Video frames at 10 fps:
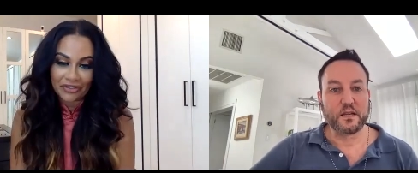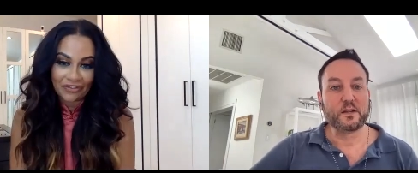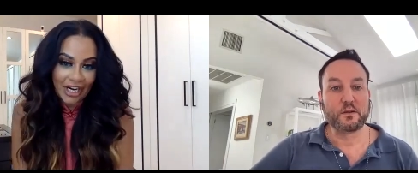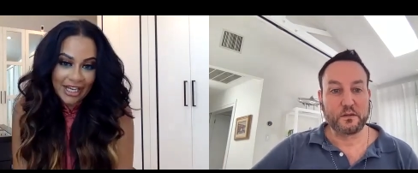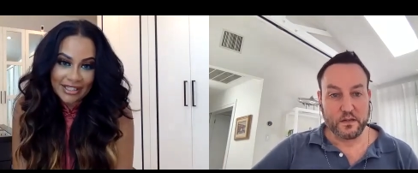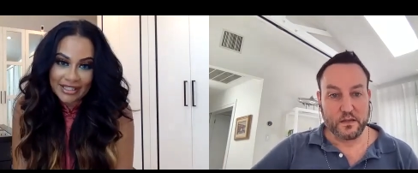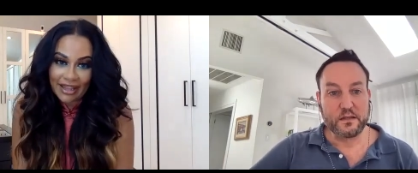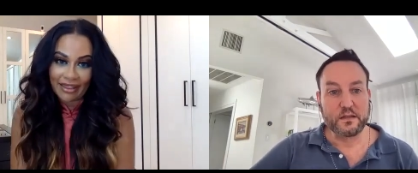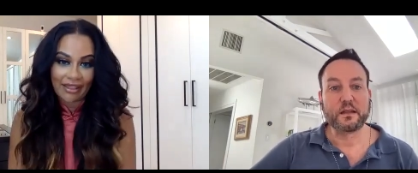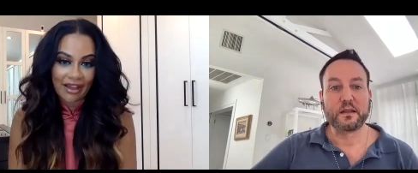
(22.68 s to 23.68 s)
Speaker 1: of friends.
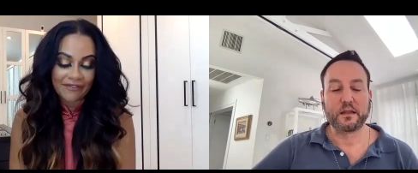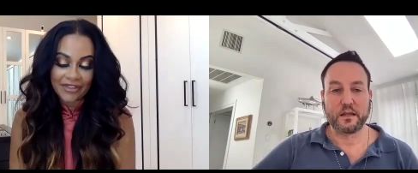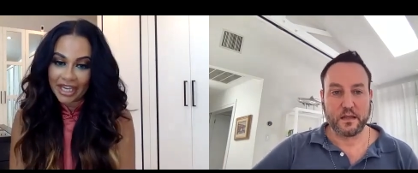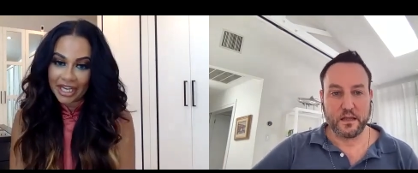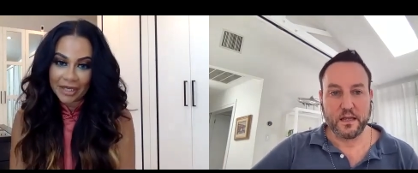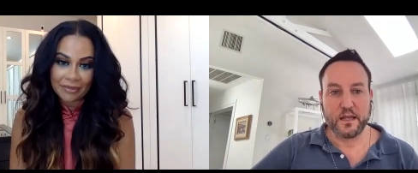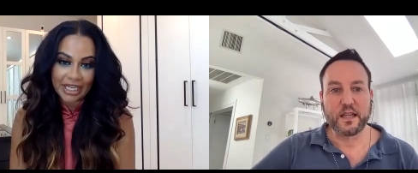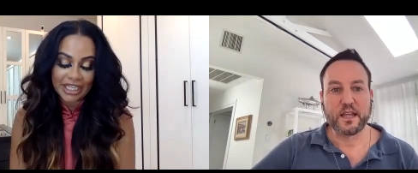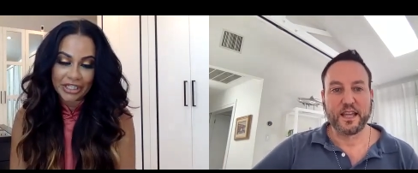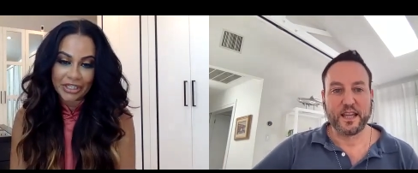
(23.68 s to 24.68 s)
I love them.
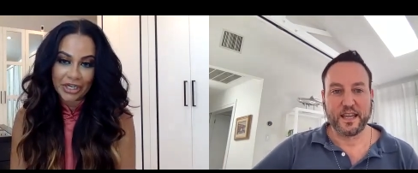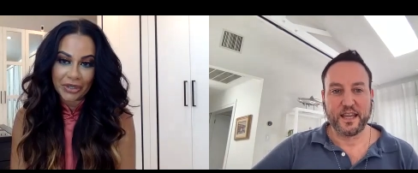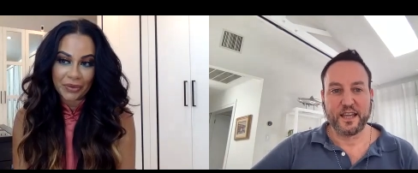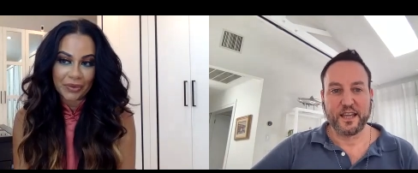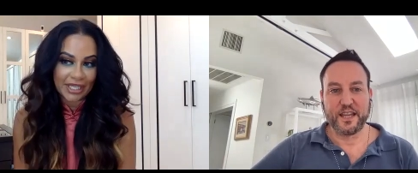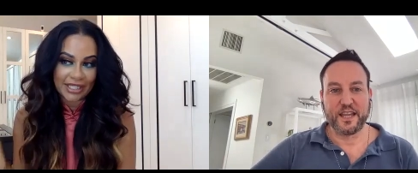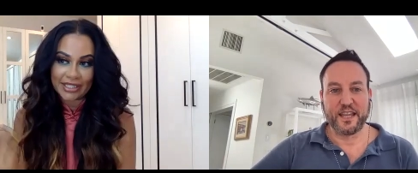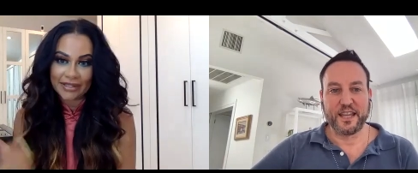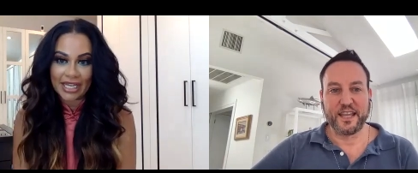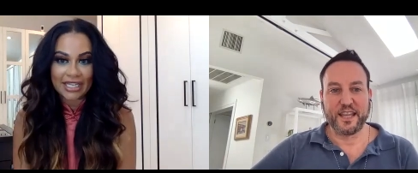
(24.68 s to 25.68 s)
You know,
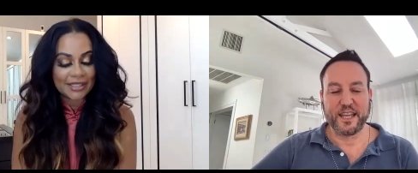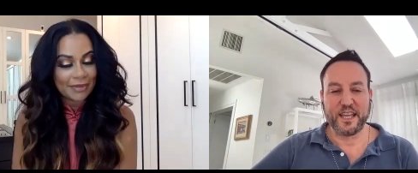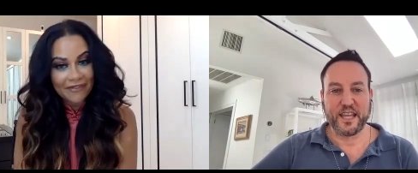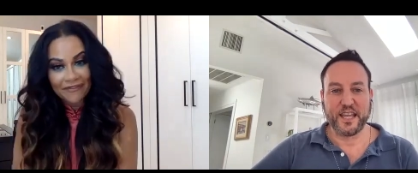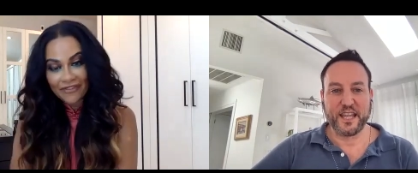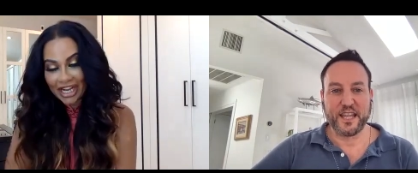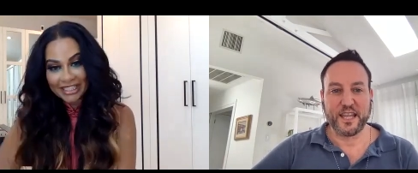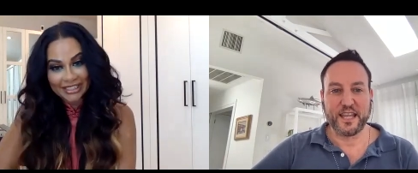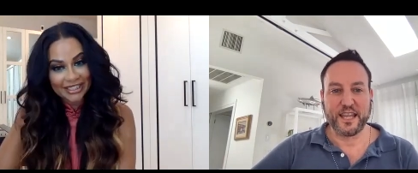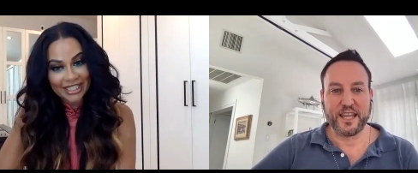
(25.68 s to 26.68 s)
it's it's been
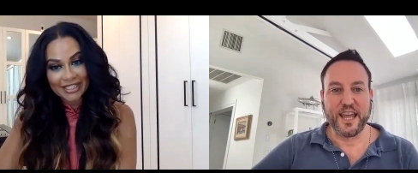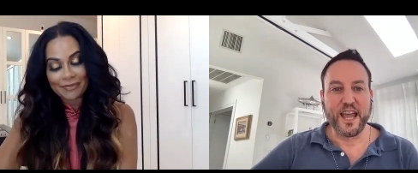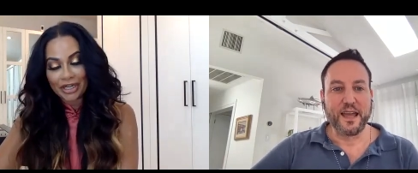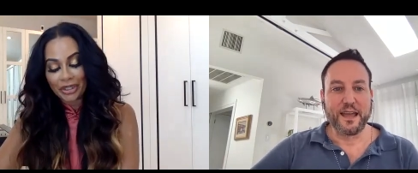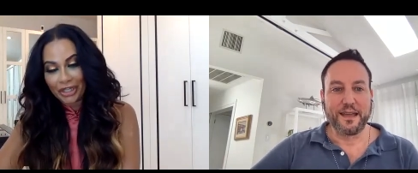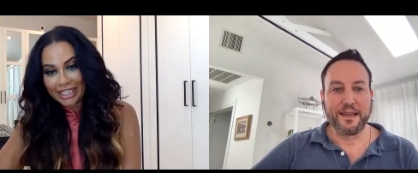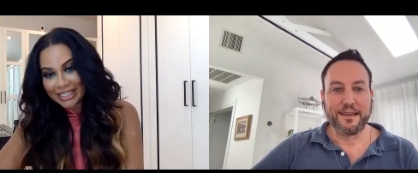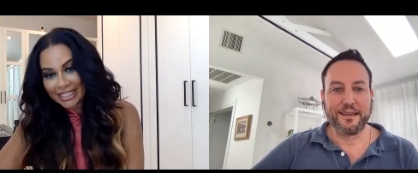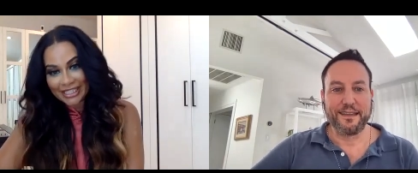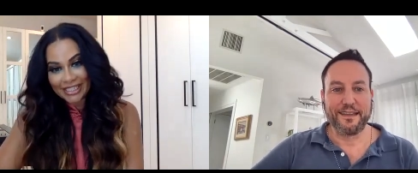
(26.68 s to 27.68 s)
fun. It's been a great
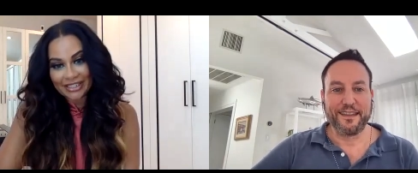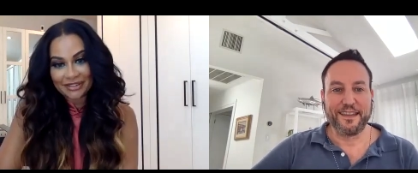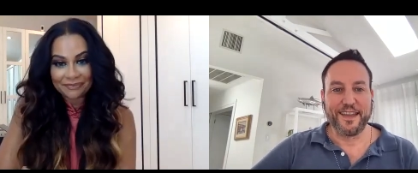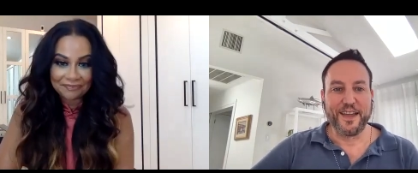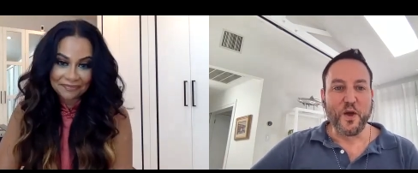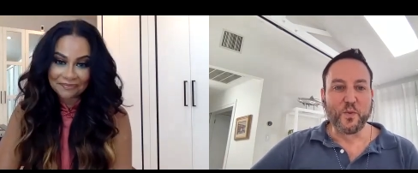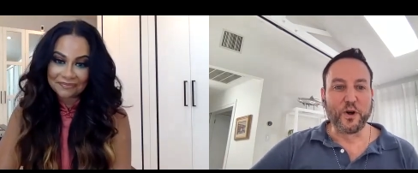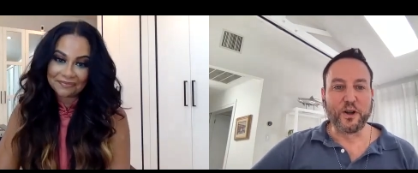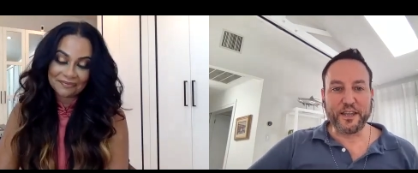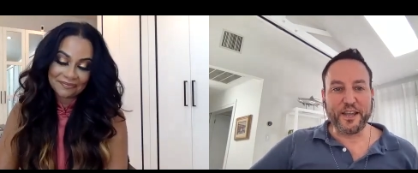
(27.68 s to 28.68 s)
season.
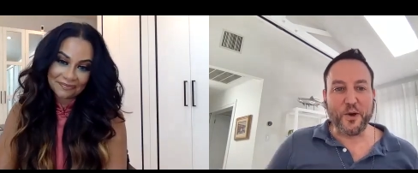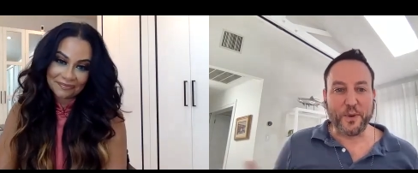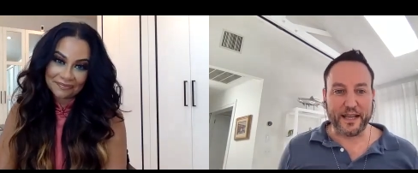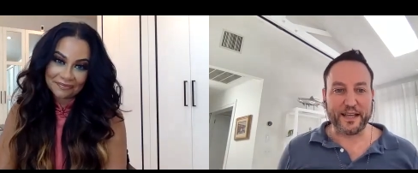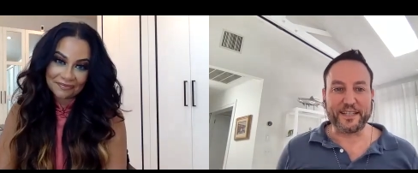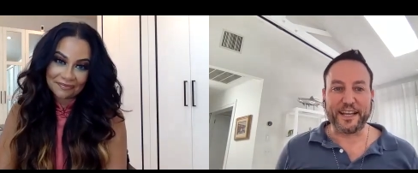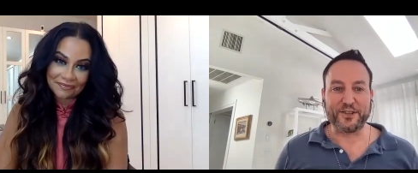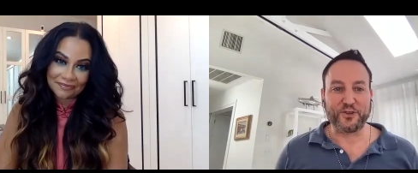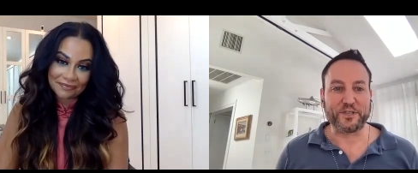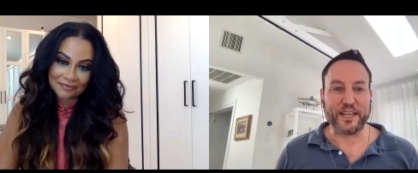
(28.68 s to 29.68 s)
Speaker 2: Well, you know, like I said,
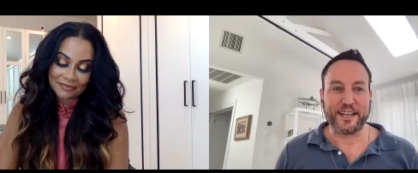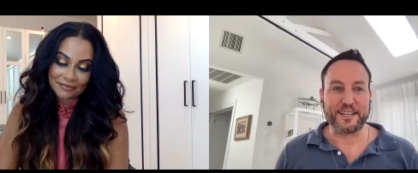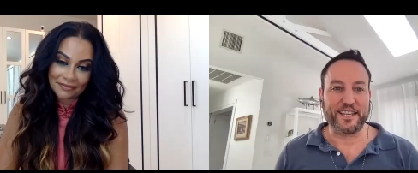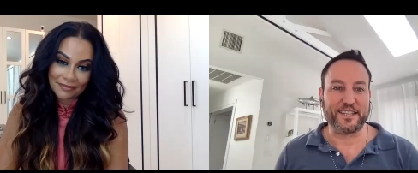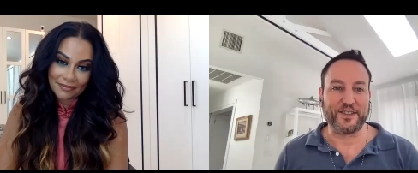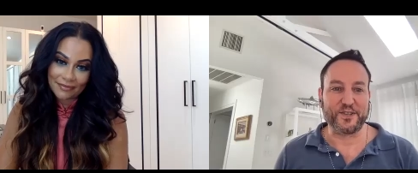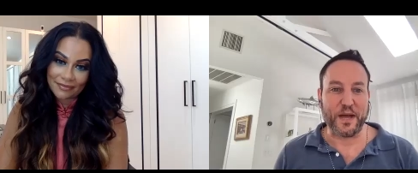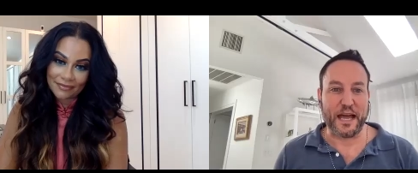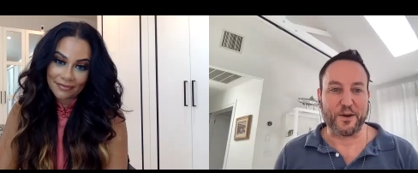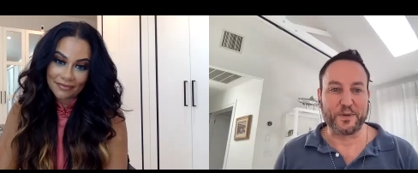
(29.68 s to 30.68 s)
it's your second season. So
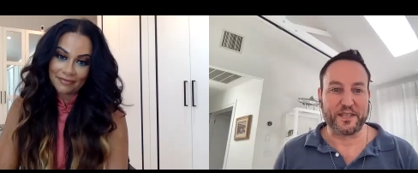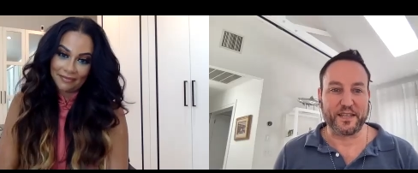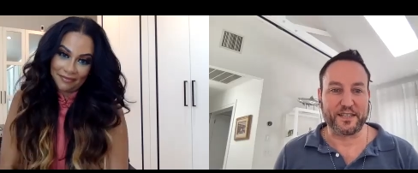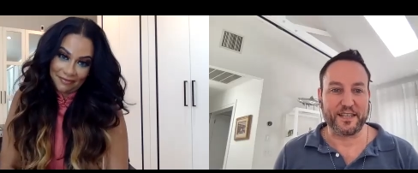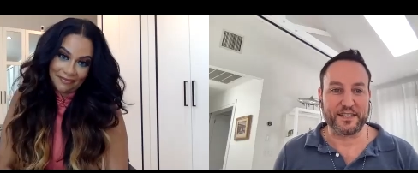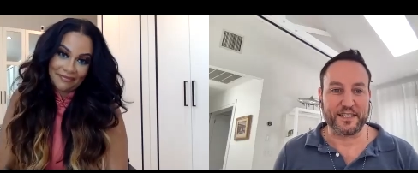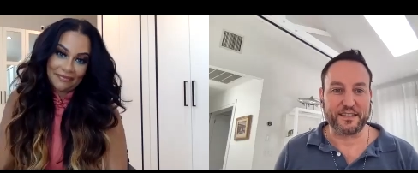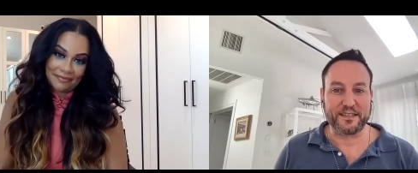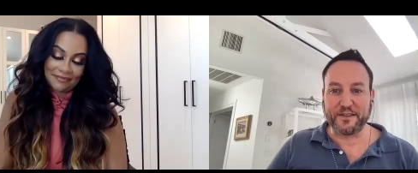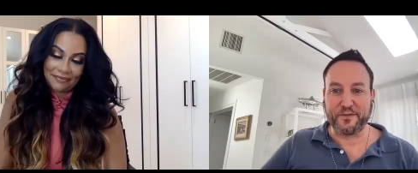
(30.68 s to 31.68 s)
how was this
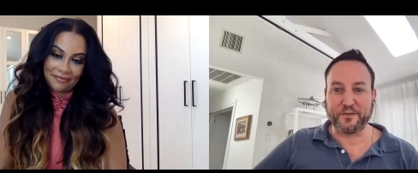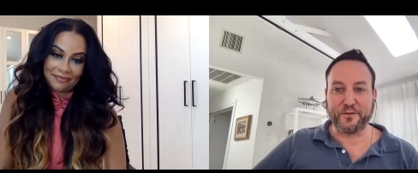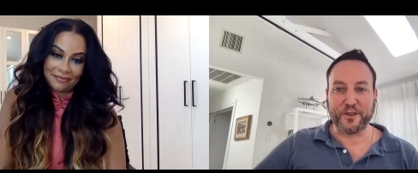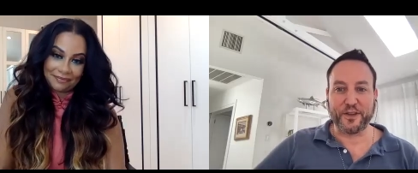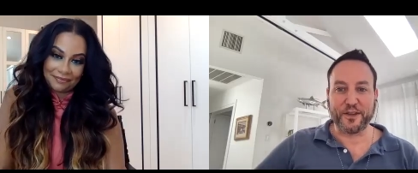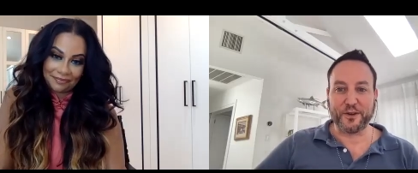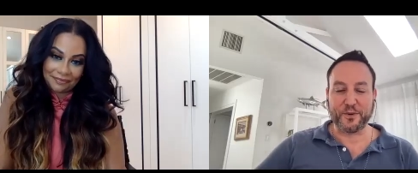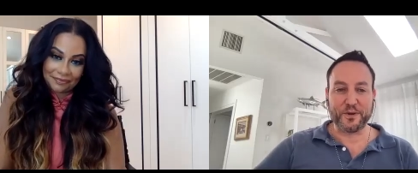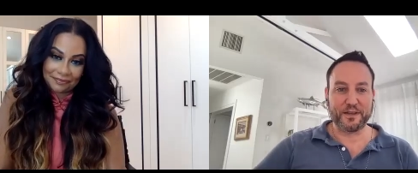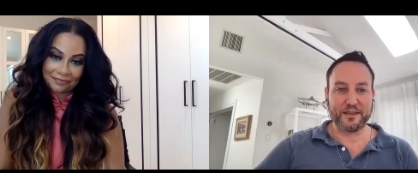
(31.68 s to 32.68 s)
season different for you?
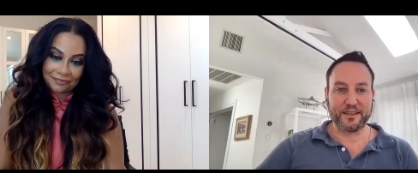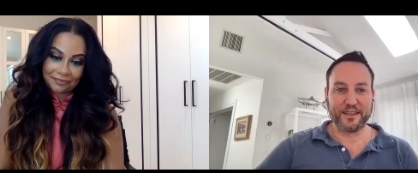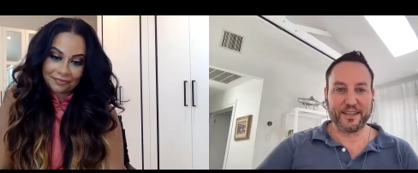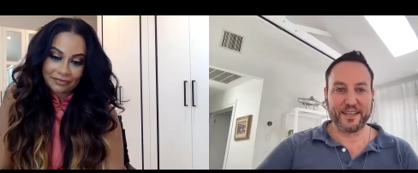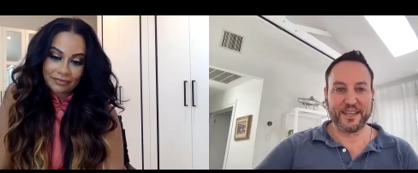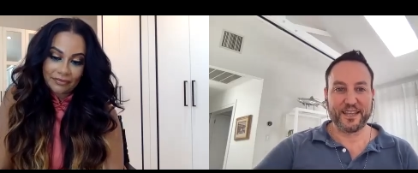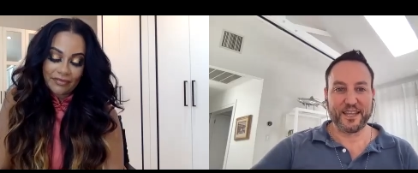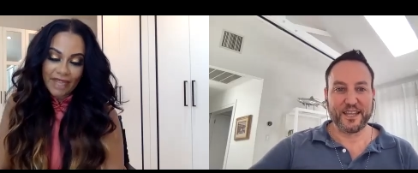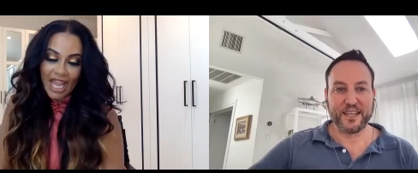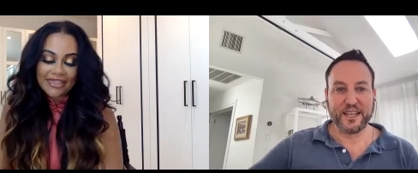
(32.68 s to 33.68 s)

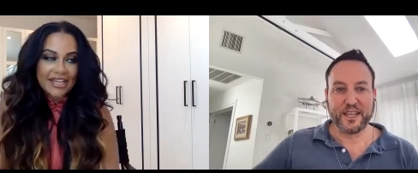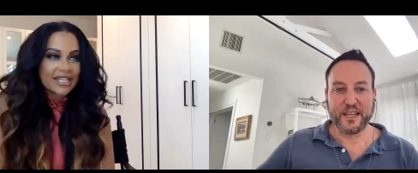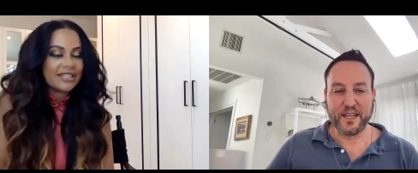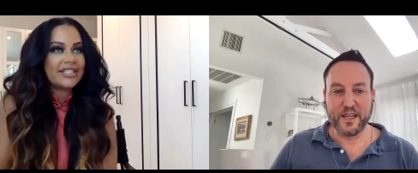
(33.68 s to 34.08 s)
Speaker 1: I think it's